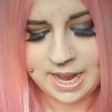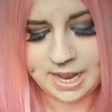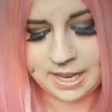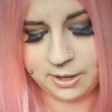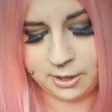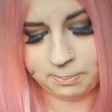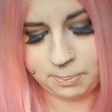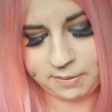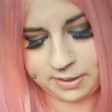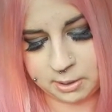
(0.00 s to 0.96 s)
and thought
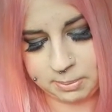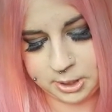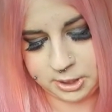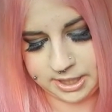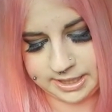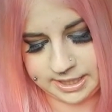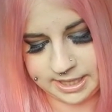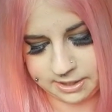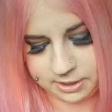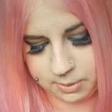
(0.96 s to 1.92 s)
perfect opportunity to sit
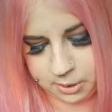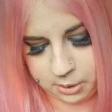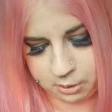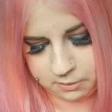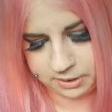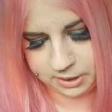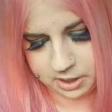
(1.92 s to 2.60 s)
down and do a haul for you